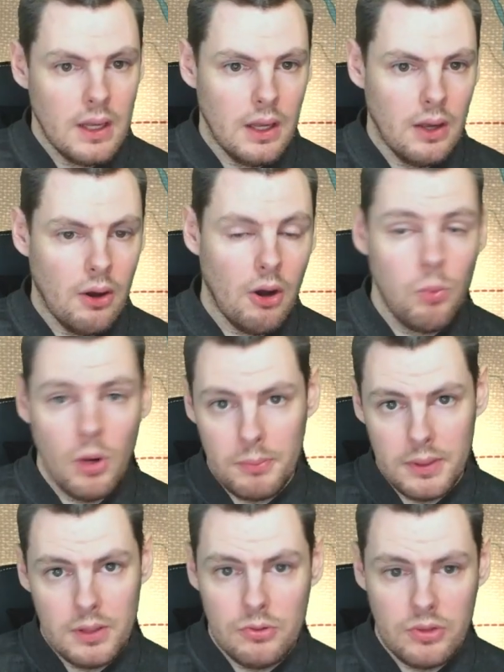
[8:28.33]
I won't
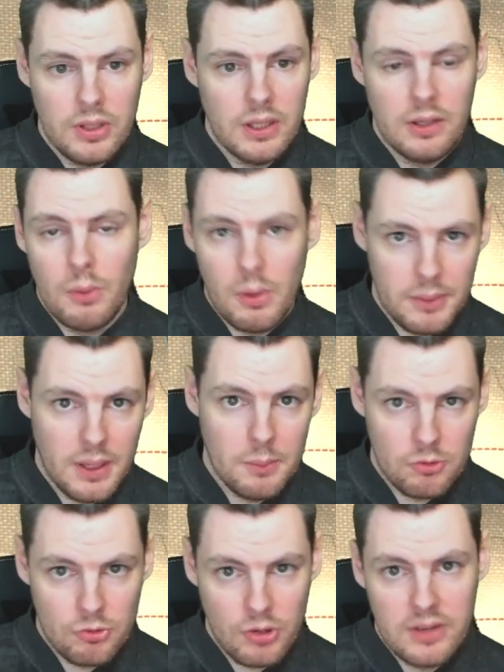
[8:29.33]
be using it and I won't be
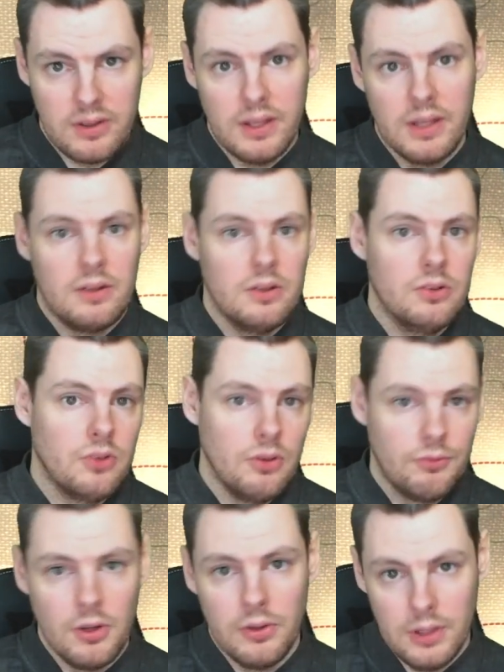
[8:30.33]
demonstrating it because
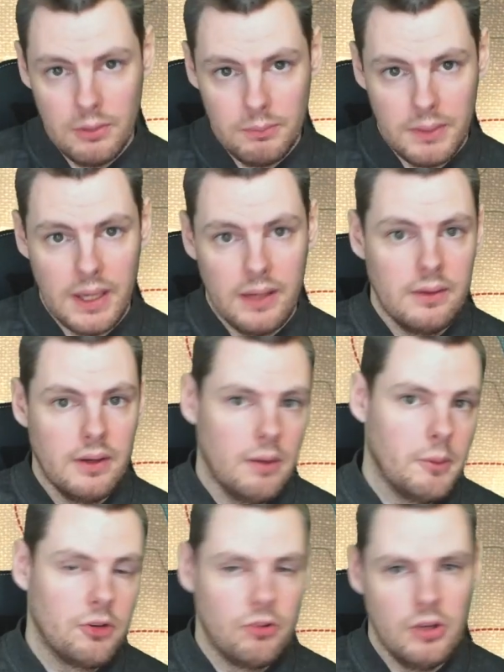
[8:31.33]
I've got the update and
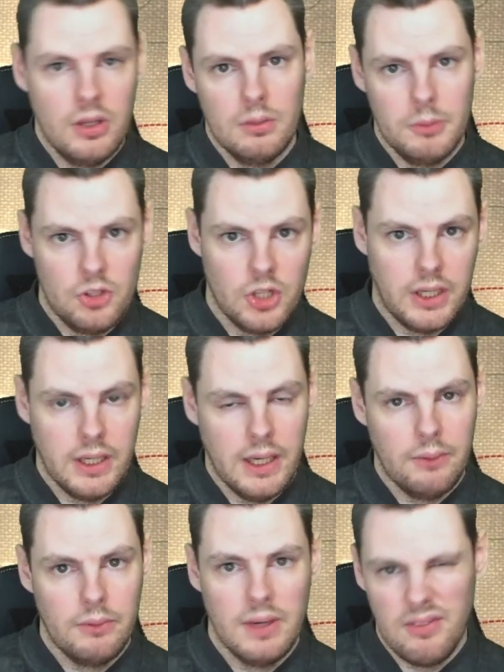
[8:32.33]
I'm actually going to be checking it
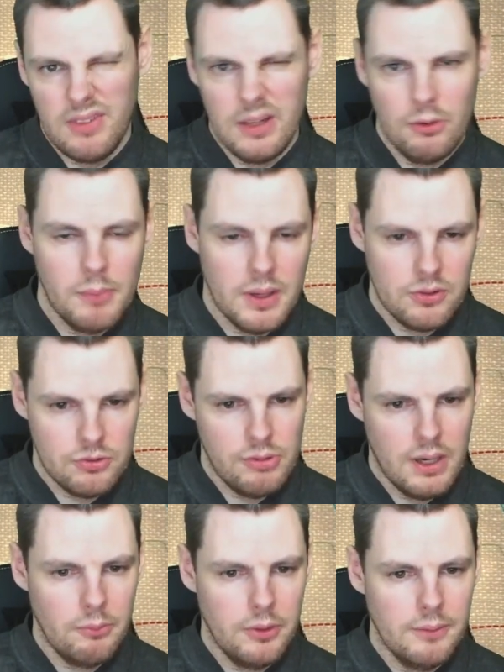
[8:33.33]
out and having a little mess
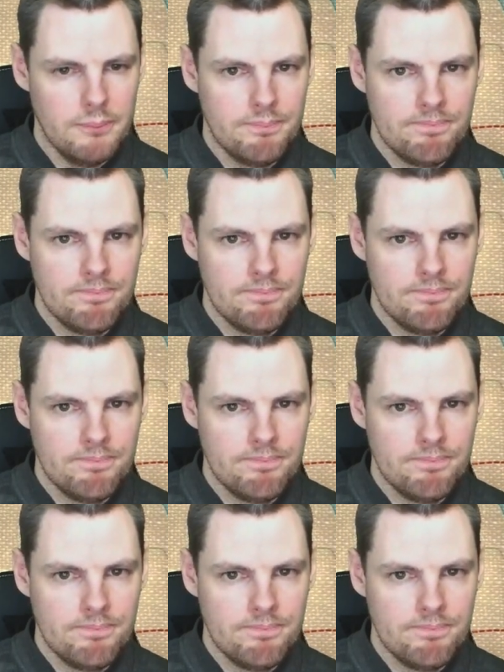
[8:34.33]
around with it.